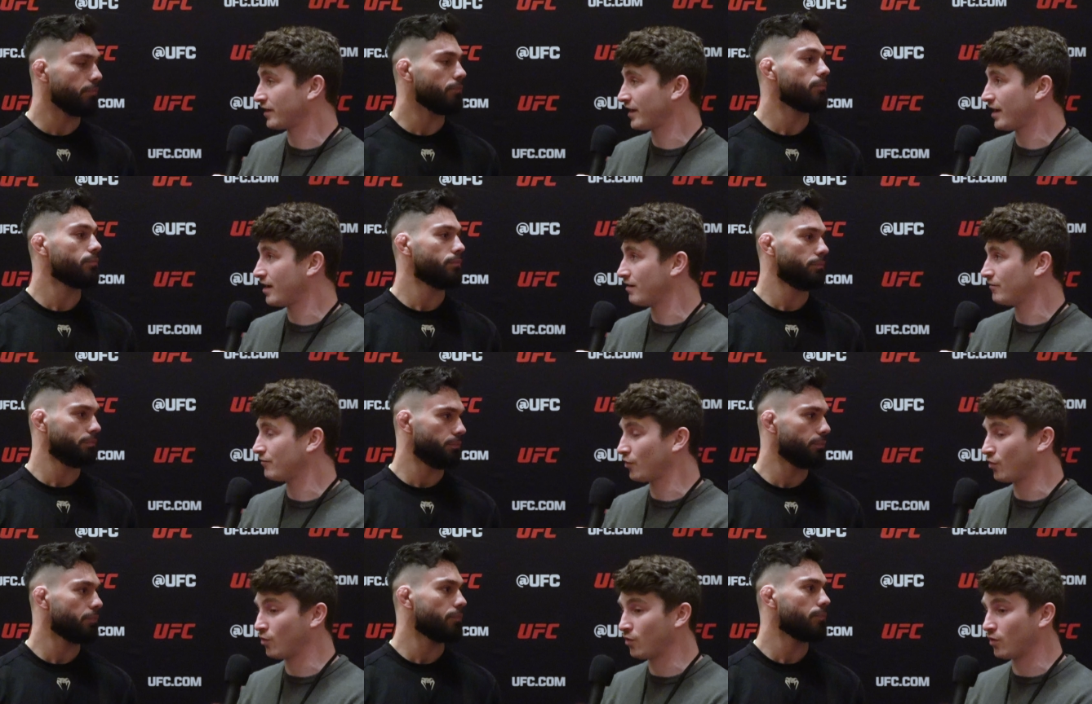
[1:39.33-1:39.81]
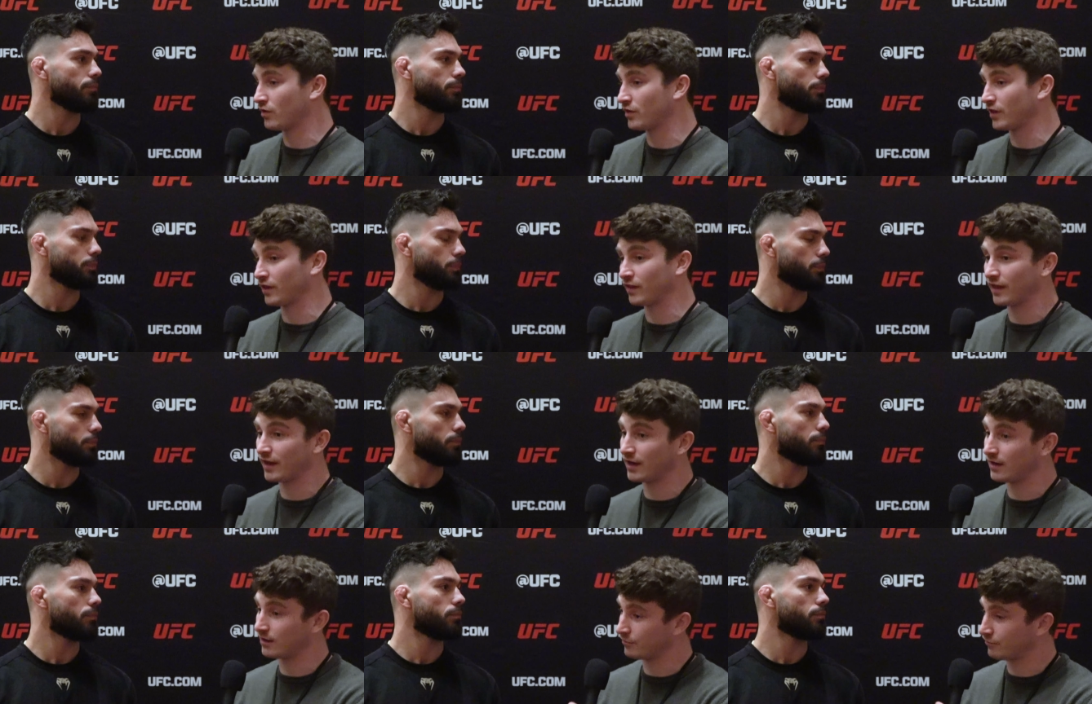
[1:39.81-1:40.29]
Speaker 1: to have, or they
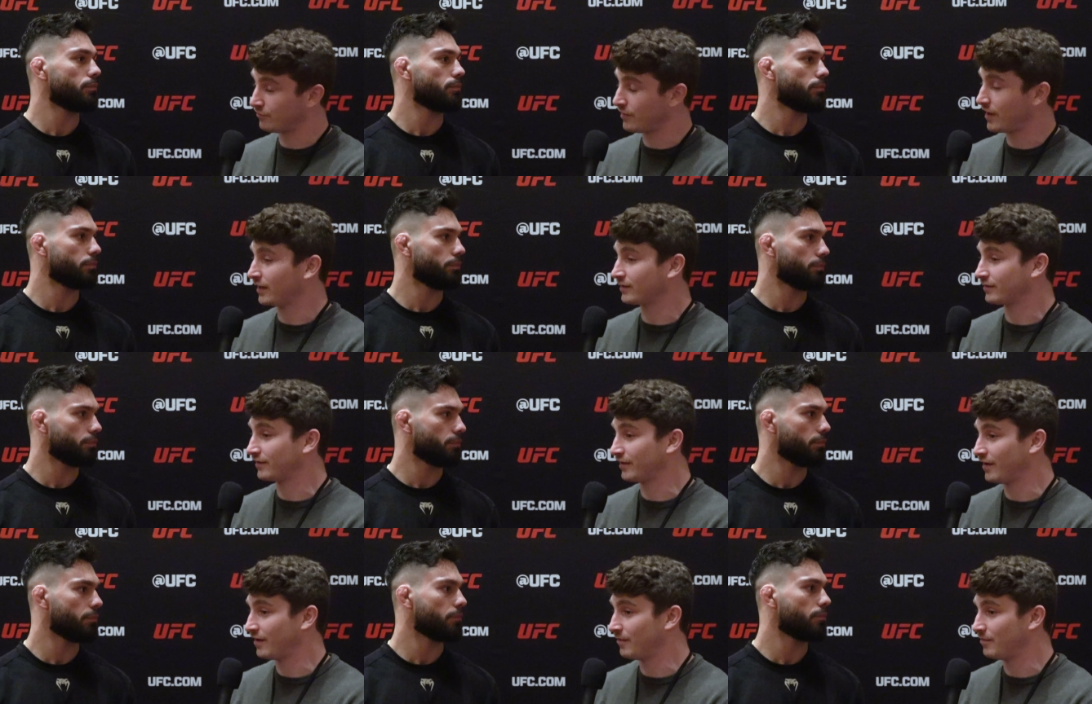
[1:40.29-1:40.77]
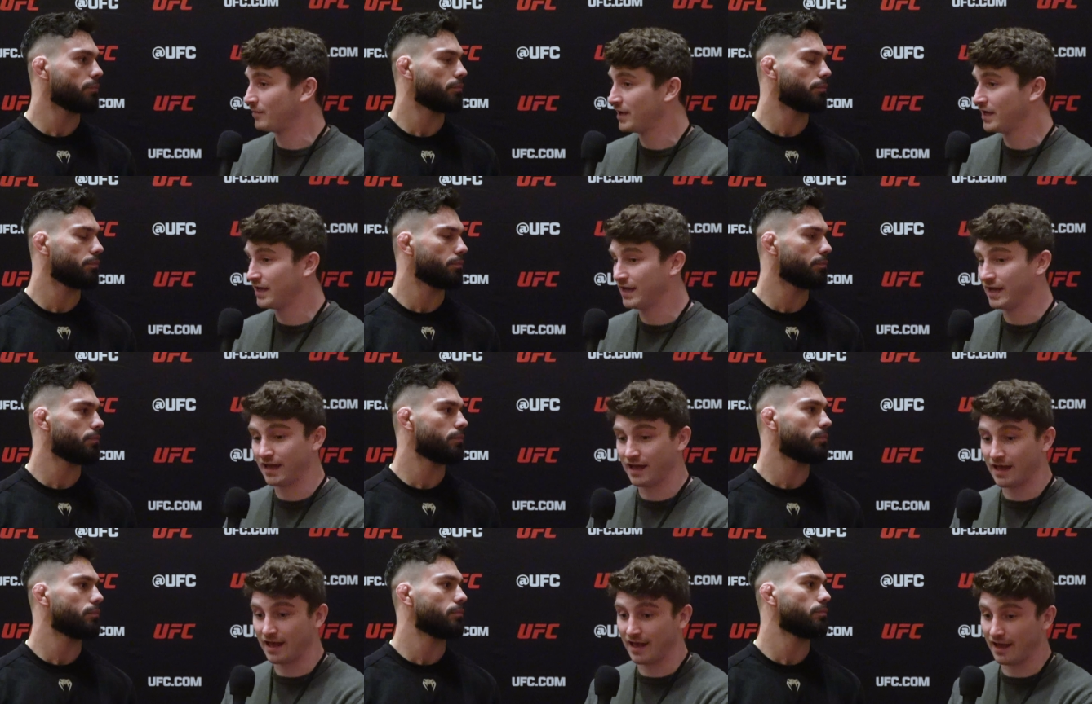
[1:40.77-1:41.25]
let it affect them
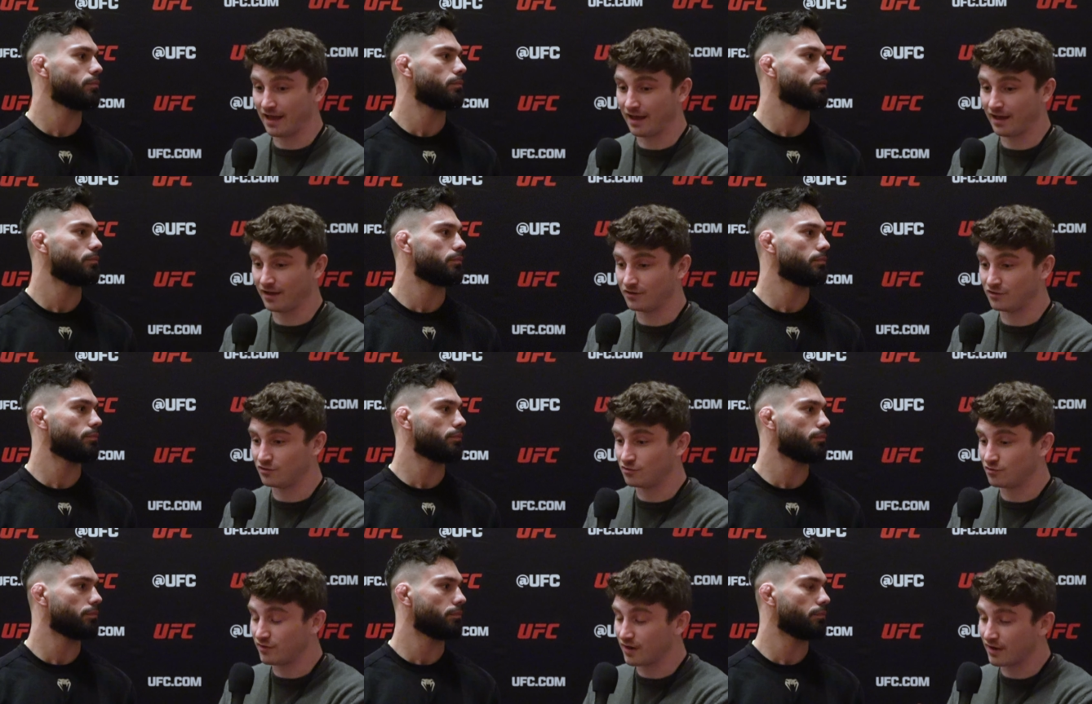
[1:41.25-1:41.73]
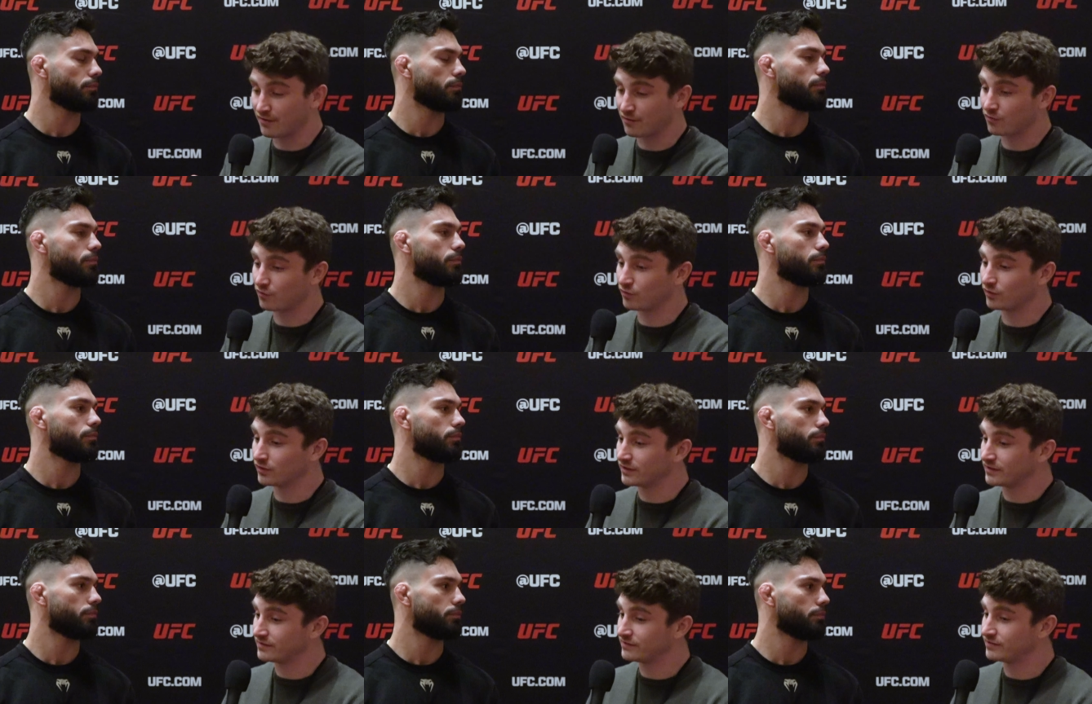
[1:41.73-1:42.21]
and you never
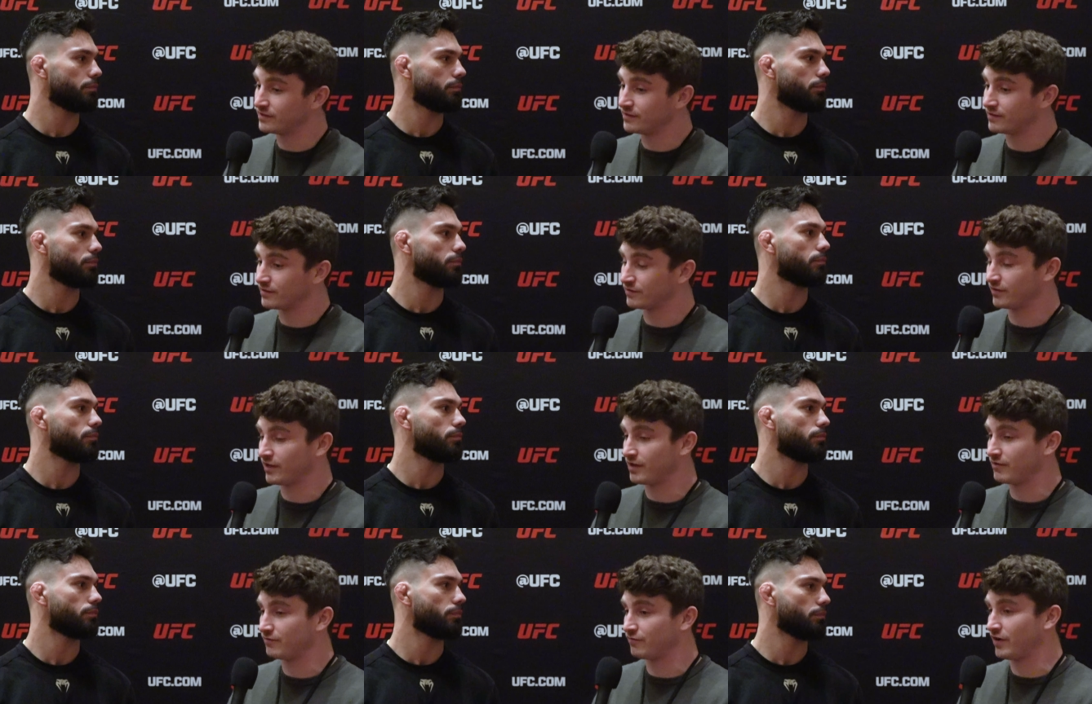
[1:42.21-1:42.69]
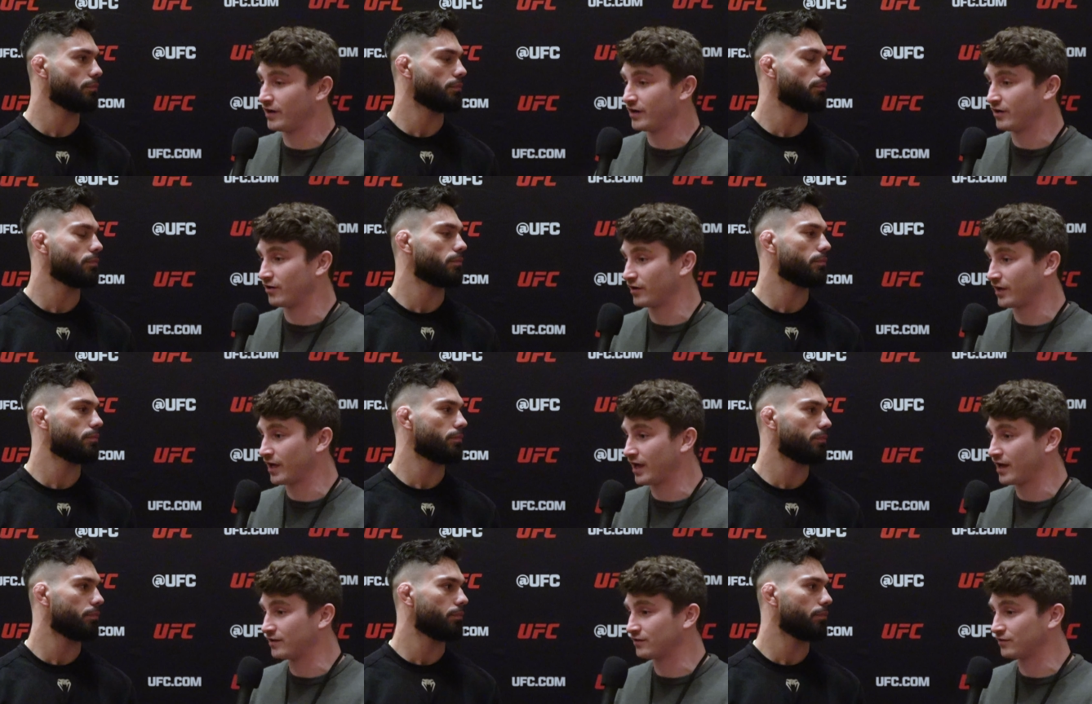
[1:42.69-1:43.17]
really see the same fighter
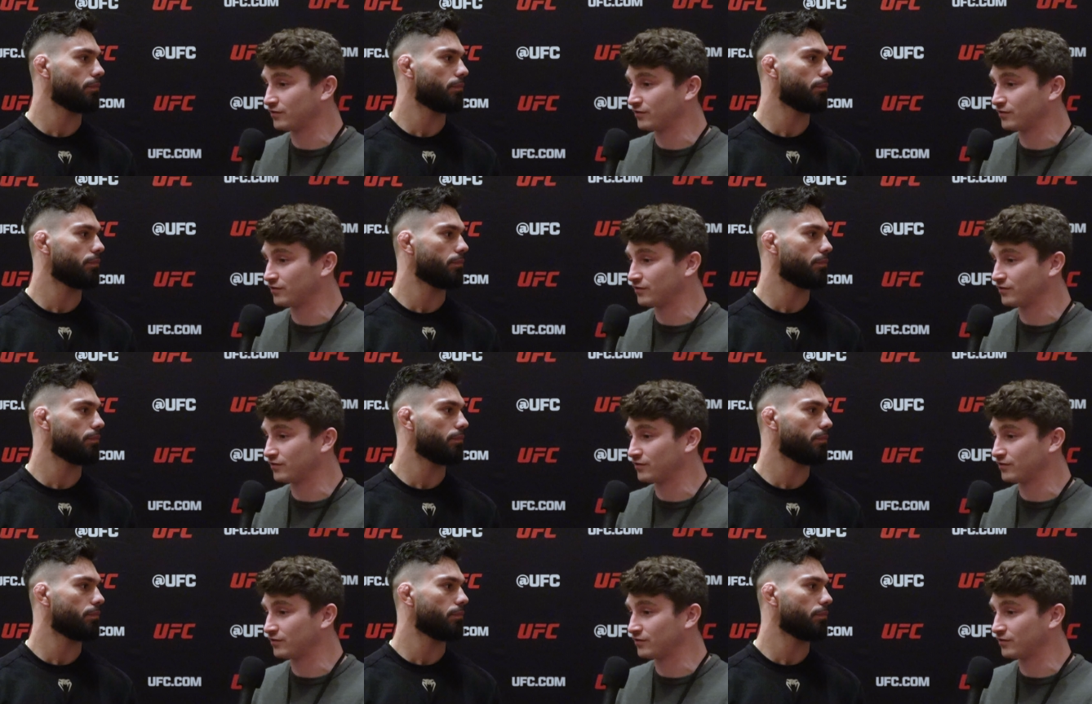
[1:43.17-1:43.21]
again.